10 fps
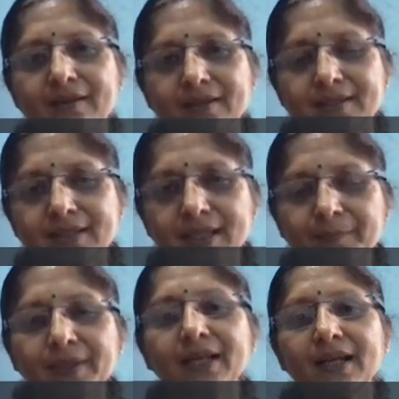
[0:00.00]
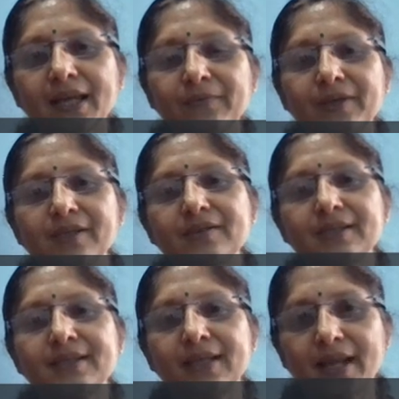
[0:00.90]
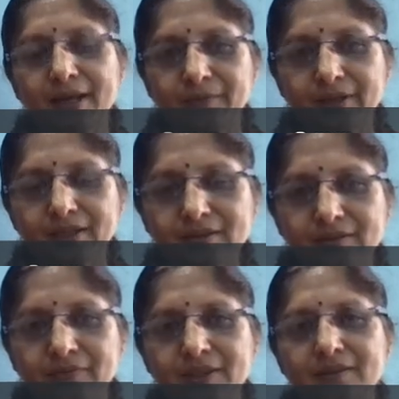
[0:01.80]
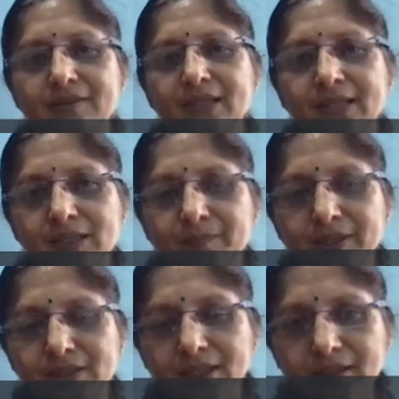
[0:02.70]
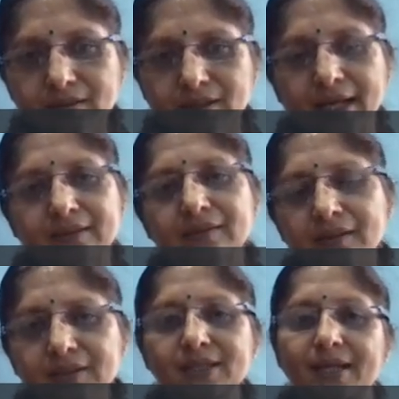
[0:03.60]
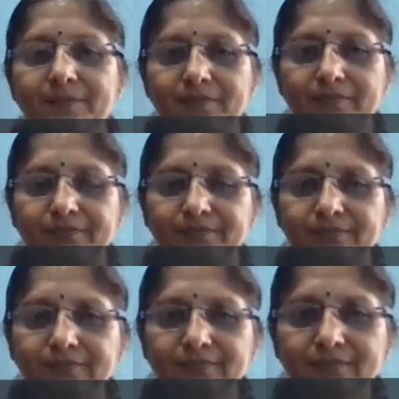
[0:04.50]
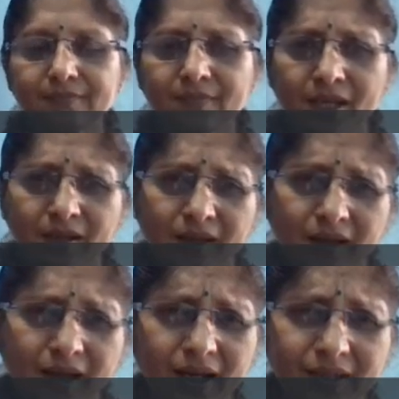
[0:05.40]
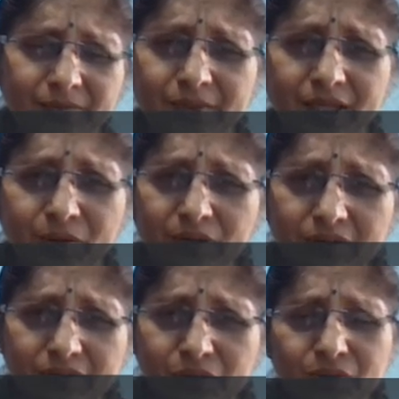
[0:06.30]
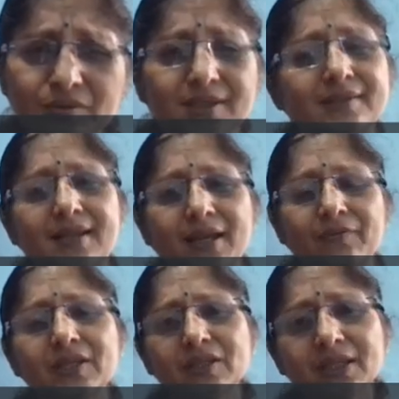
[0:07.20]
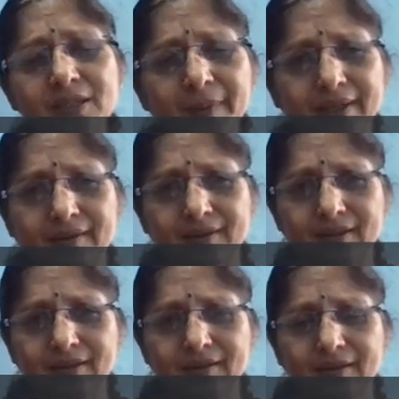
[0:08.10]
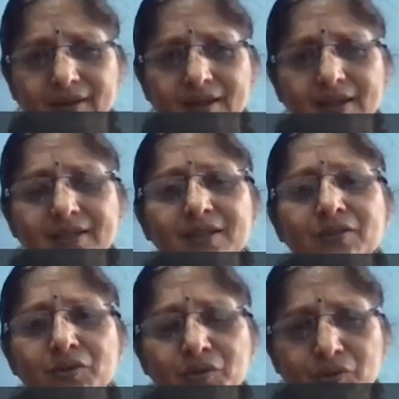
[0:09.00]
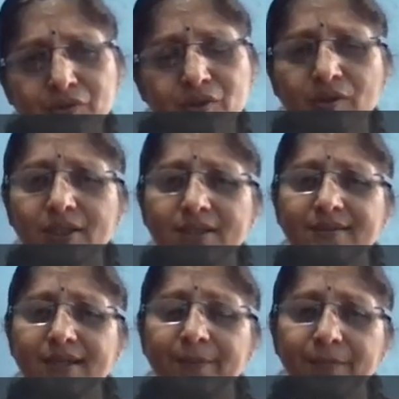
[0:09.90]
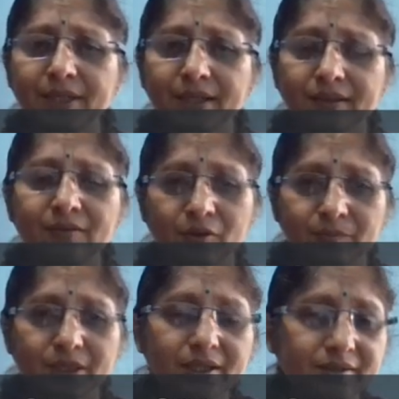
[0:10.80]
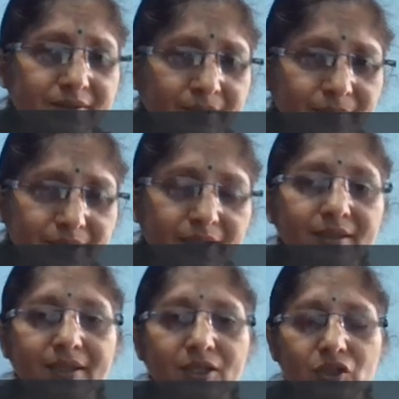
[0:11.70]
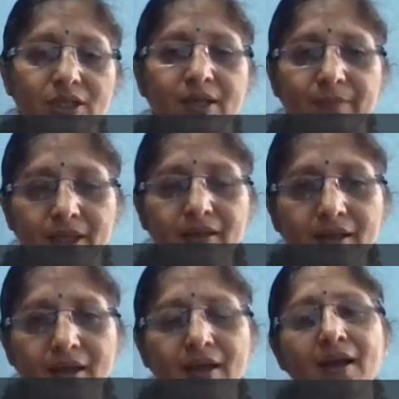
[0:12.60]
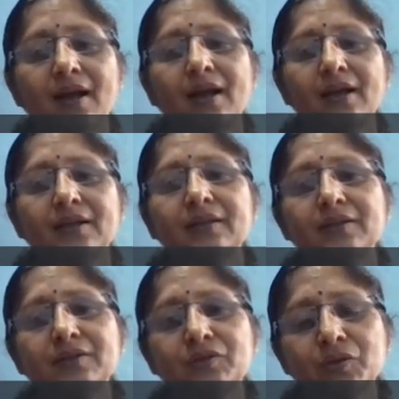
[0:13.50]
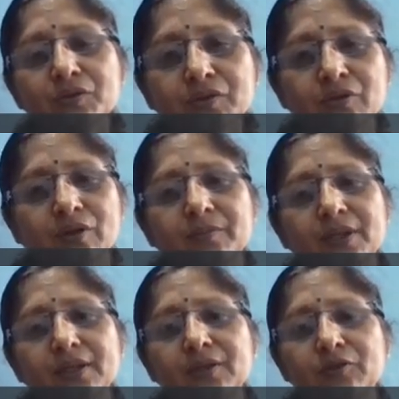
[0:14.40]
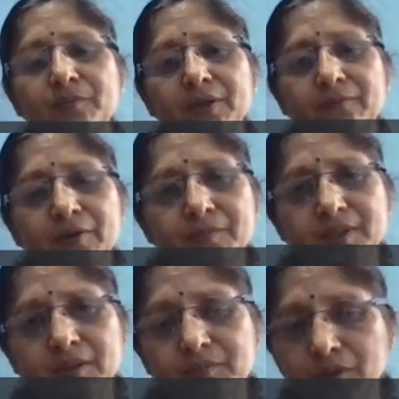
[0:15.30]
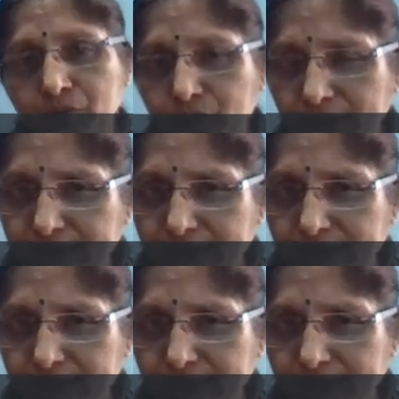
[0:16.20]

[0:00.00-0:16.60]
Scripting language is a language which is interpreted at the runtime. And we cannot use this language independently. It is used or it is embedded, normally it is embedded in HTML, and it is used normally to perform some routine